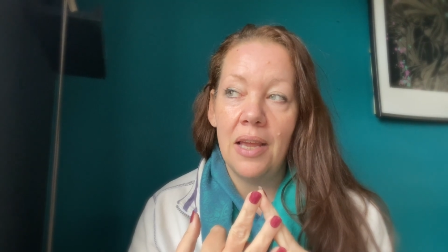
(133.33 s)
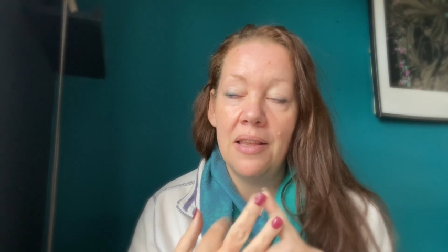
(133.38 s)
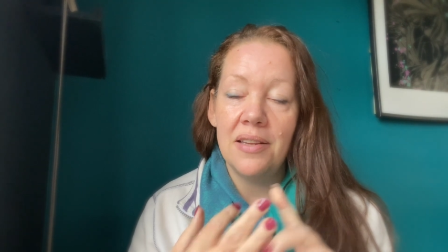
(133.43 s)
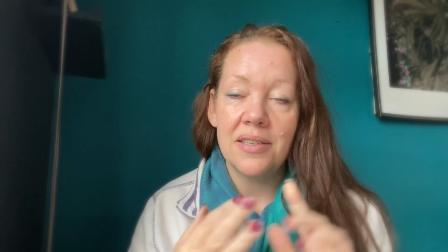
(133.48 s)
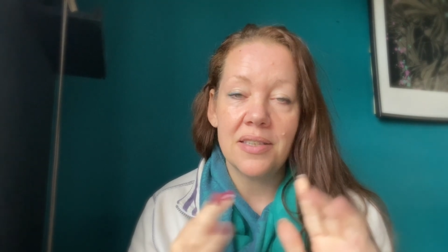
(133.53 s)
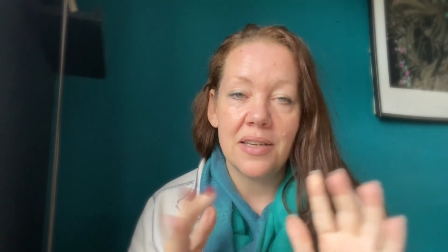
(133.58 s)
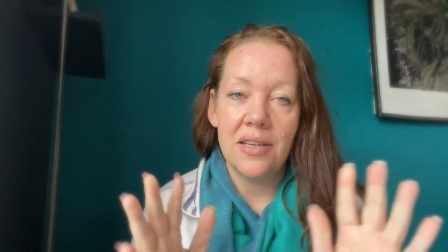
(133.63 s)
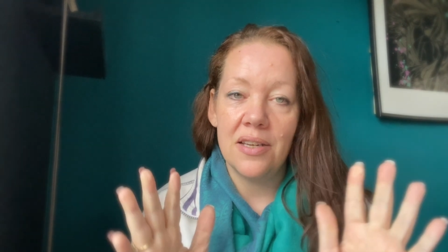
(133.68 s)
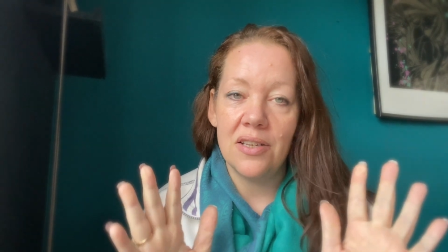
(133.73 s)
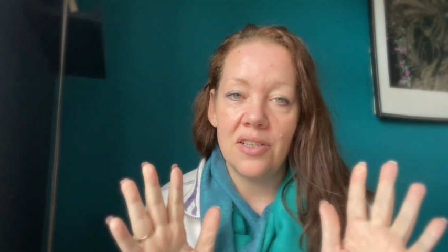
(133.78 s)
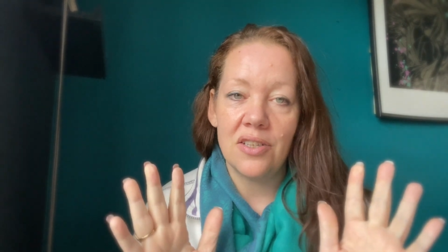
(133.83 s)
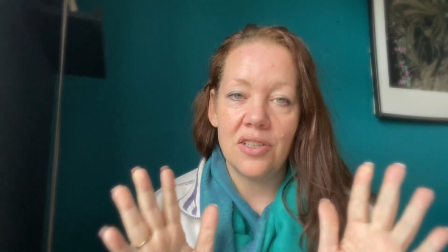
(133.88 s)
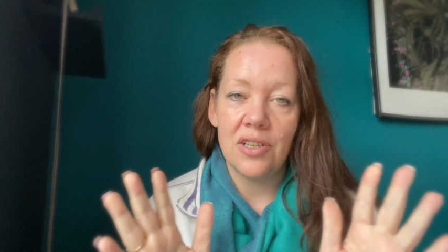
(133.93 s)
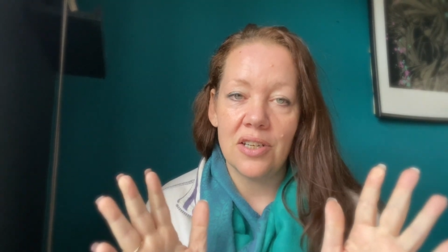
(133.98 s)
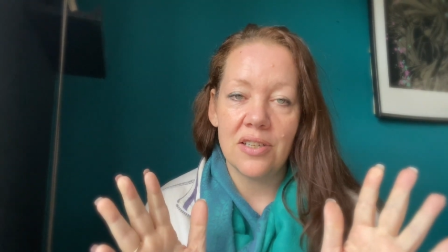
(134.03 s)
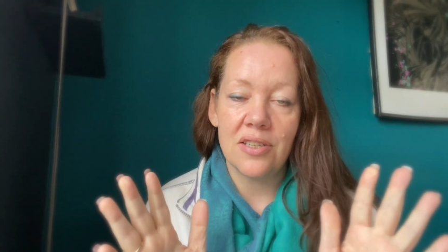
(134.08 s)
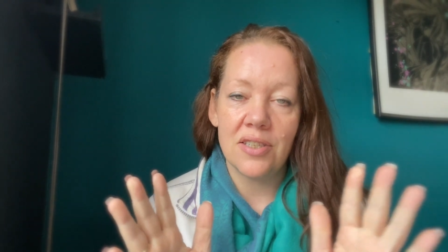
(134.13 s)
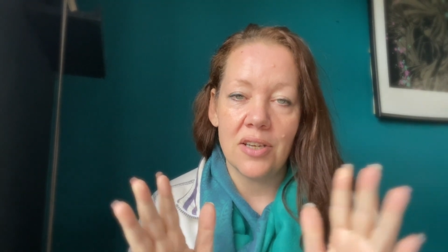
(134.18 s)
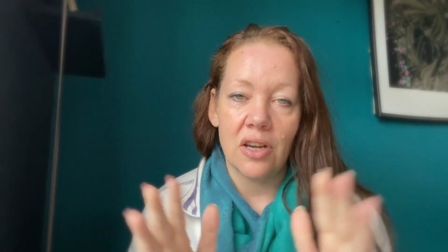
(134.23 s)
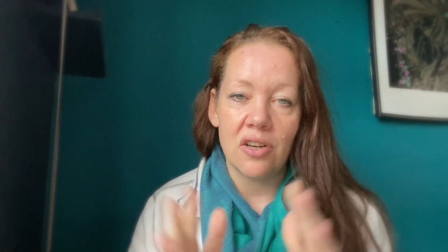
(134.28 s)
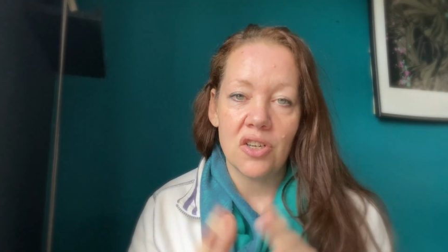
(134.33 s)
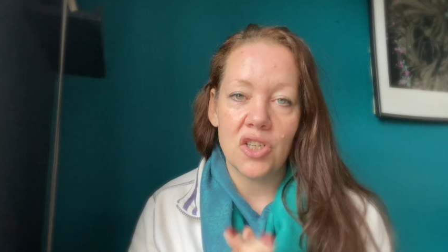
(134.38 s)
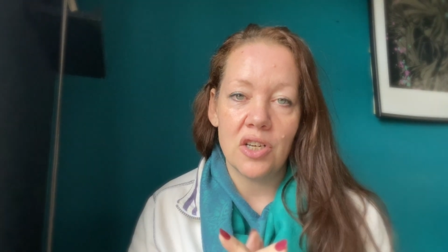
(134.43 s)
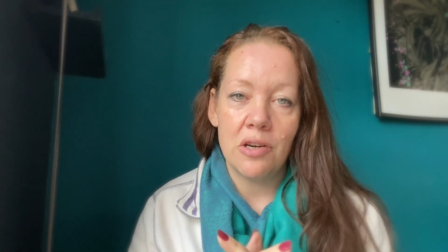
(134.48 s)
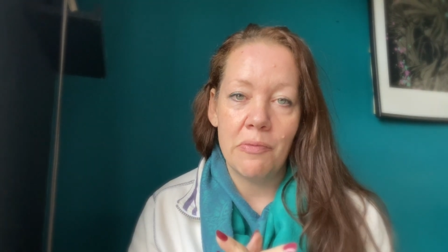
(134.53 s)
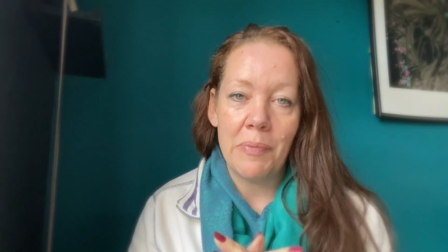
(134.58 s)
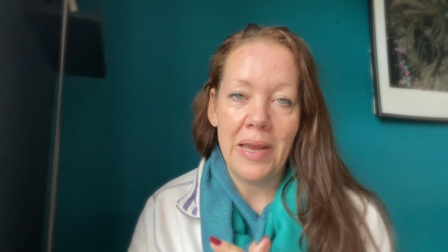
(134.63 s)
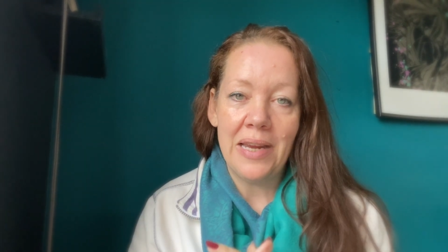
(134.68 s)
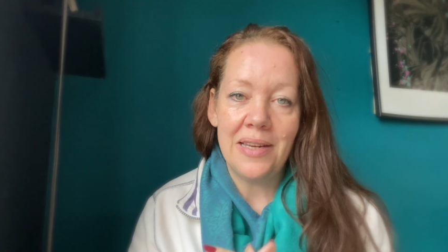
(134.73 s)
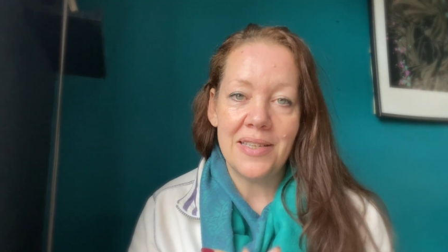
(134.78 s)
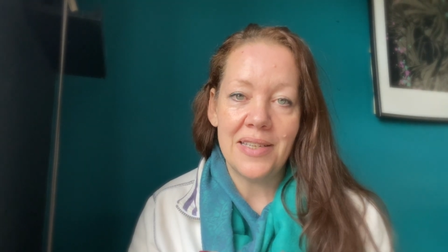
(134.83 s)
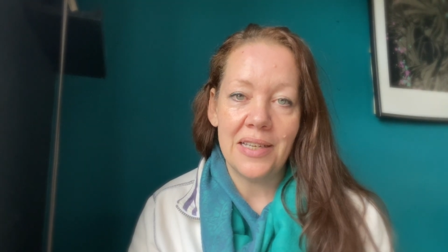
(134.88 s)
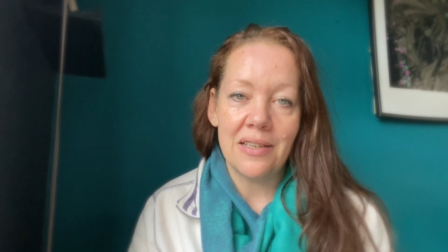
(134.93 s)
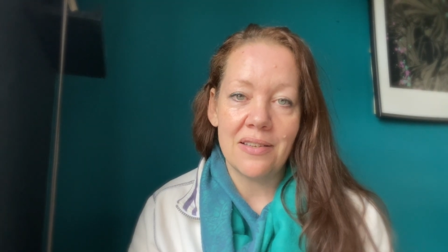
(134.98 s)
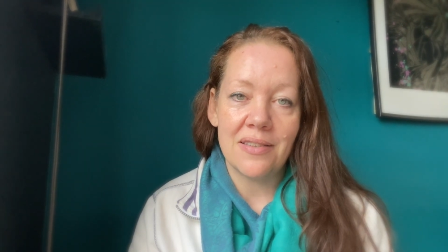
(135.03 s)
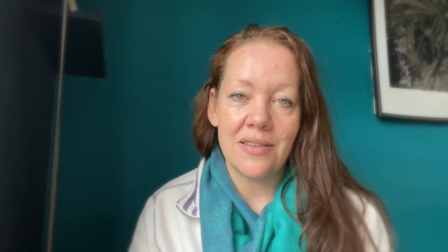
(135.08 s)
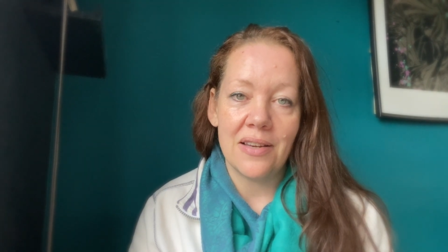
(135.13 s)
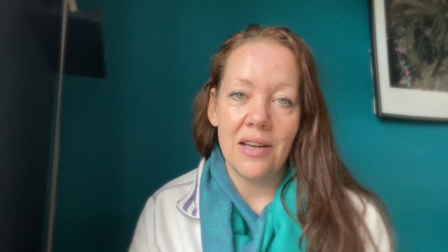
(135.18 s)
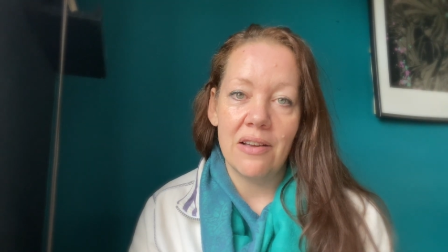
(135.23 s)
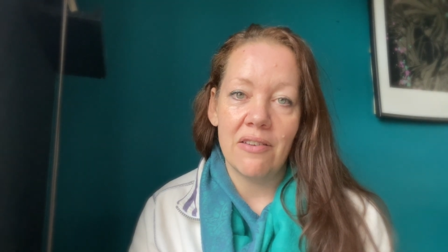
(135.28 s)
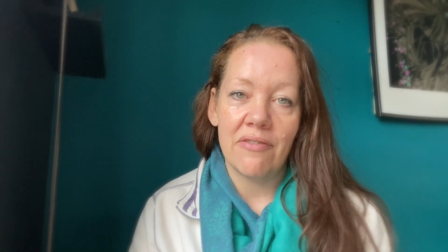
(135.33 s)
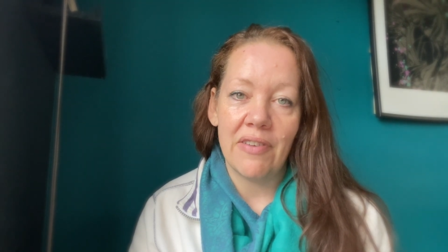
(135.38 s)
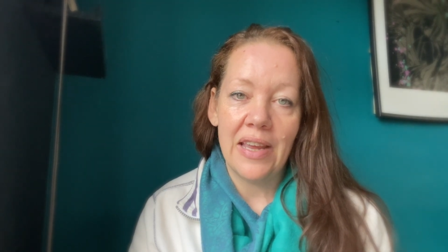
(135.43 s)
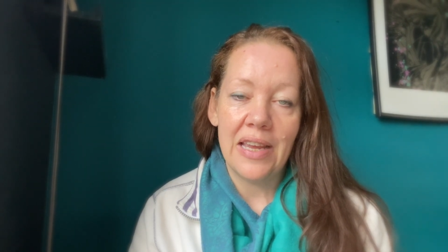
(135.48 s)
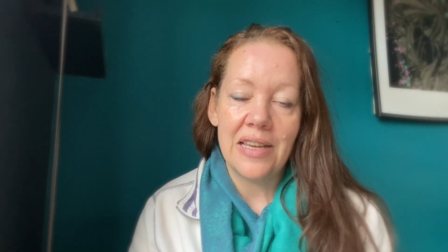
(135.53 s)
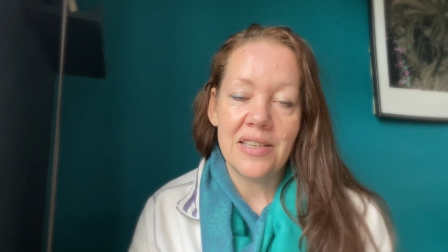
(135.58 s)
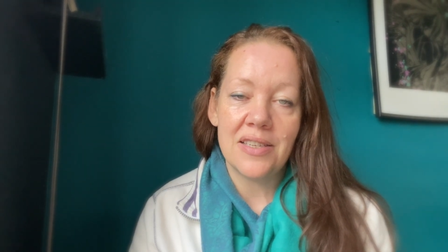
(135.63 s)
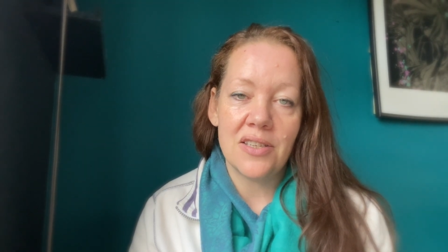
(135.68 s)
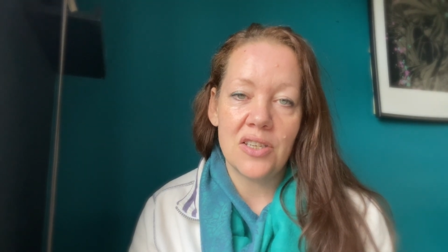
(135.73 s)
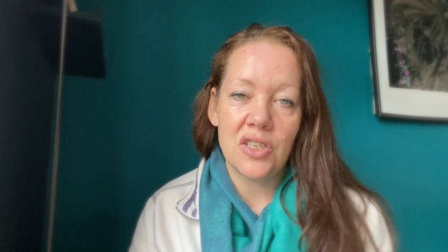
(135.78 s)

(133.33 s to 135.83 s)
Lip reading: It's just such an amazing service.